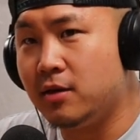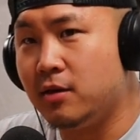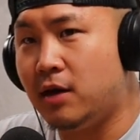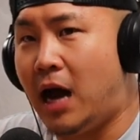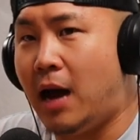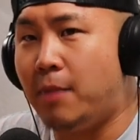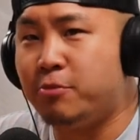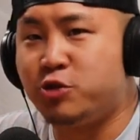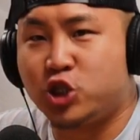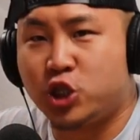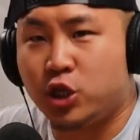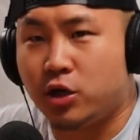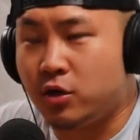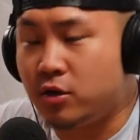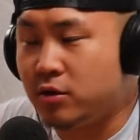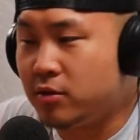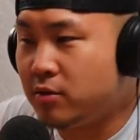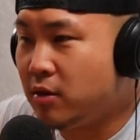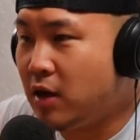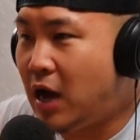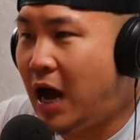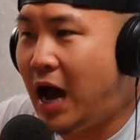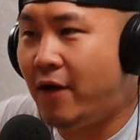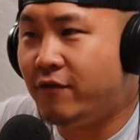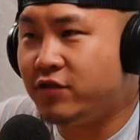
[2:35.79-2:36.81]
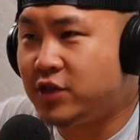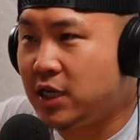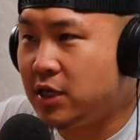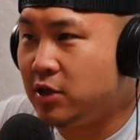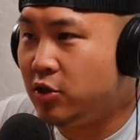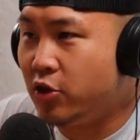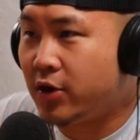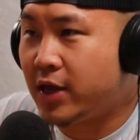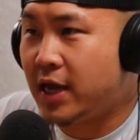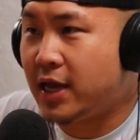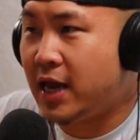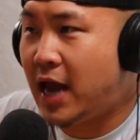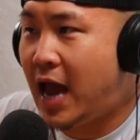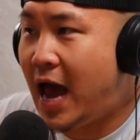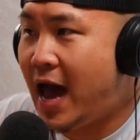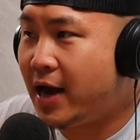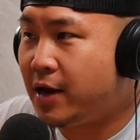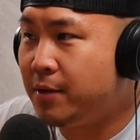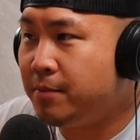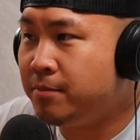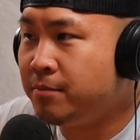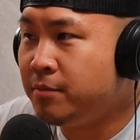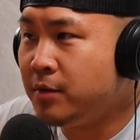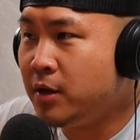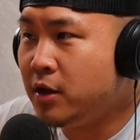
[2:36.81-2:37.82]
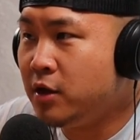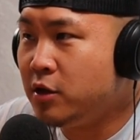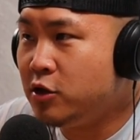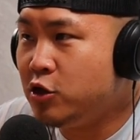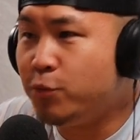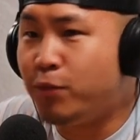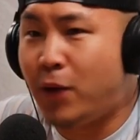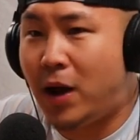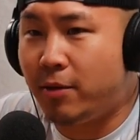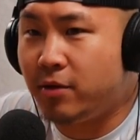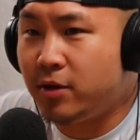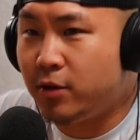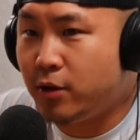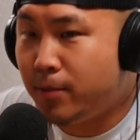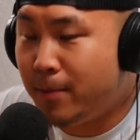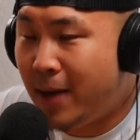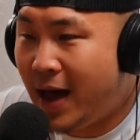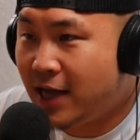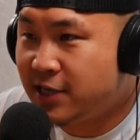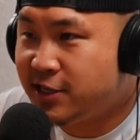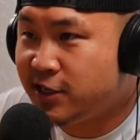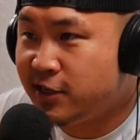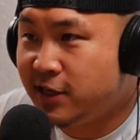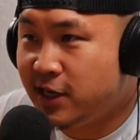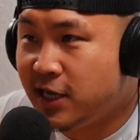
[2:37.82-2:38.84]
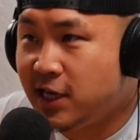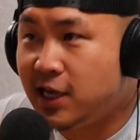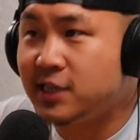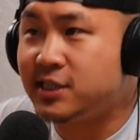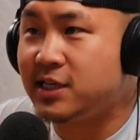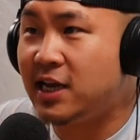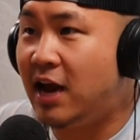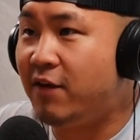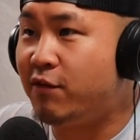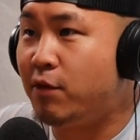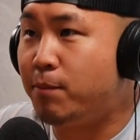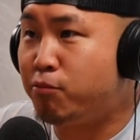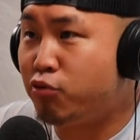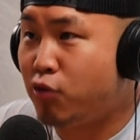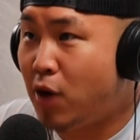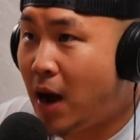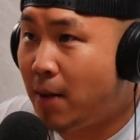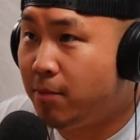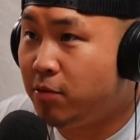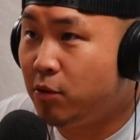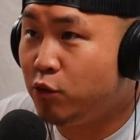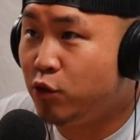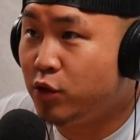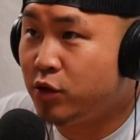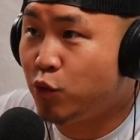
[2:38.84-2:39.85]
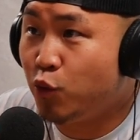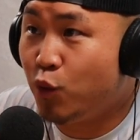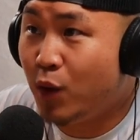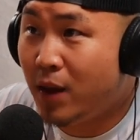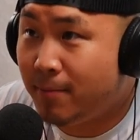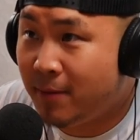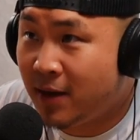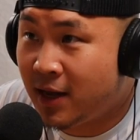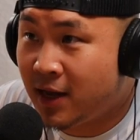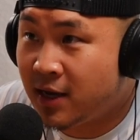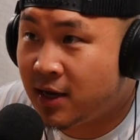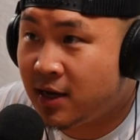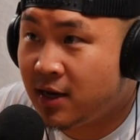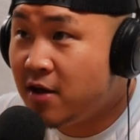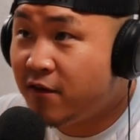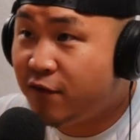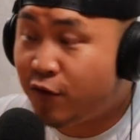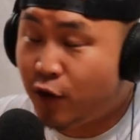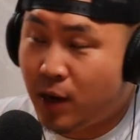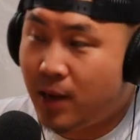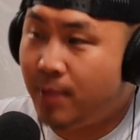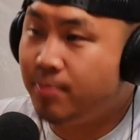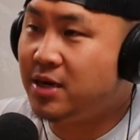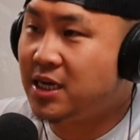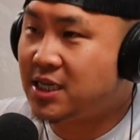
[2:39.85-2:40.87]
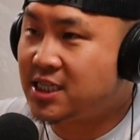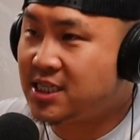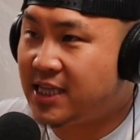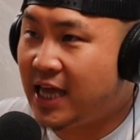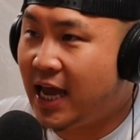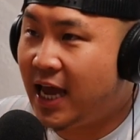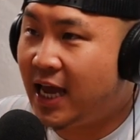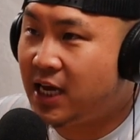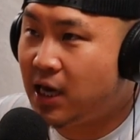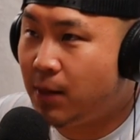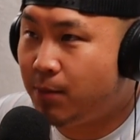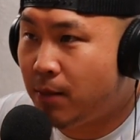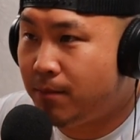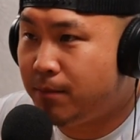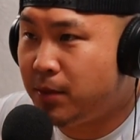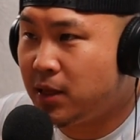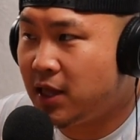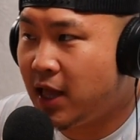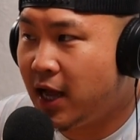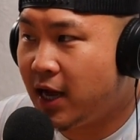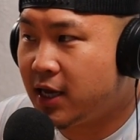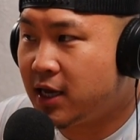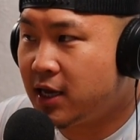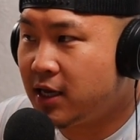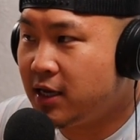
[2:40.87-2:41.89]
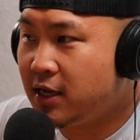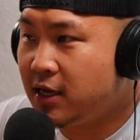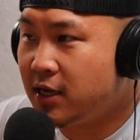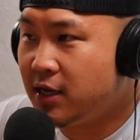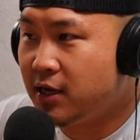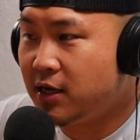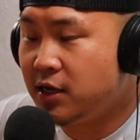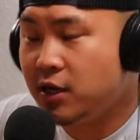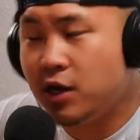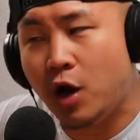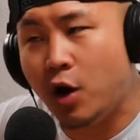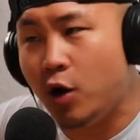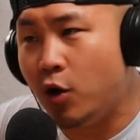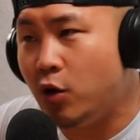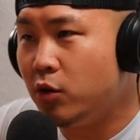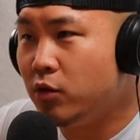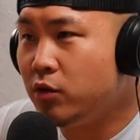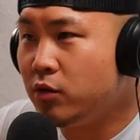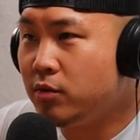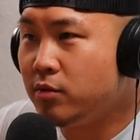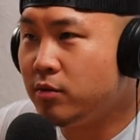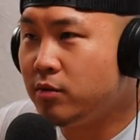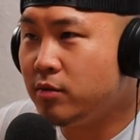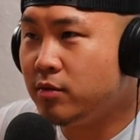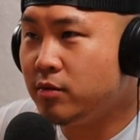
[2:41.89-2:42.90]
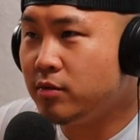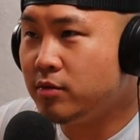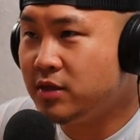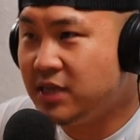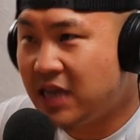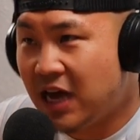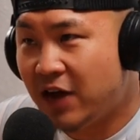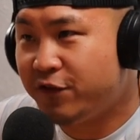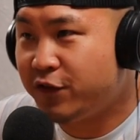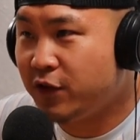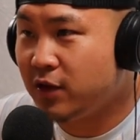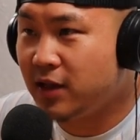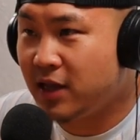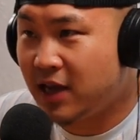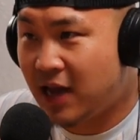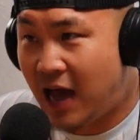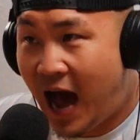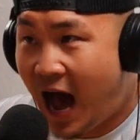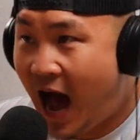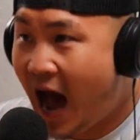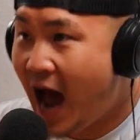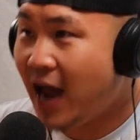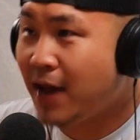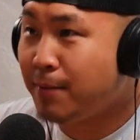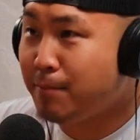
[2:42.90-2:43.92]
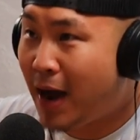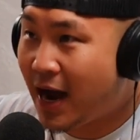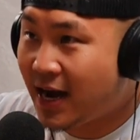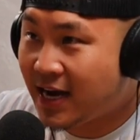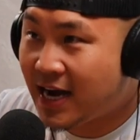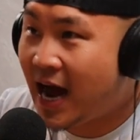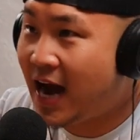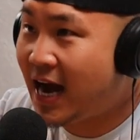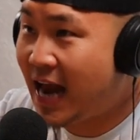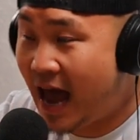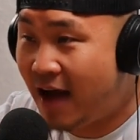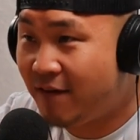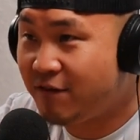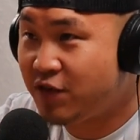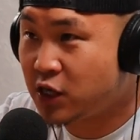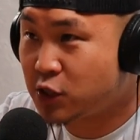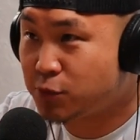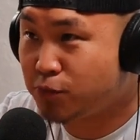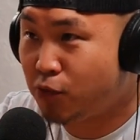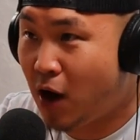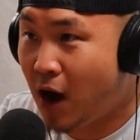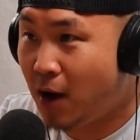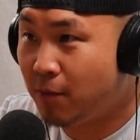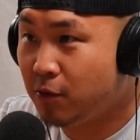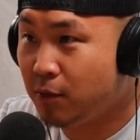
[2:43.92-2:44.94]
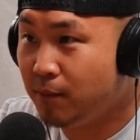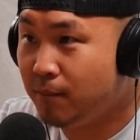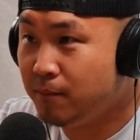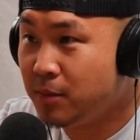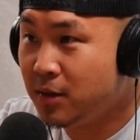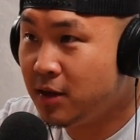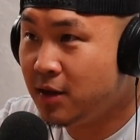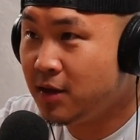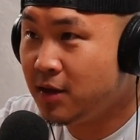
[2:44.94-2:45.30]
I'm sure, obviously looking at him, you probably would imagine he doesn't have a problem with women. For him to stand up and be like, no, definitely, I might not have this problem,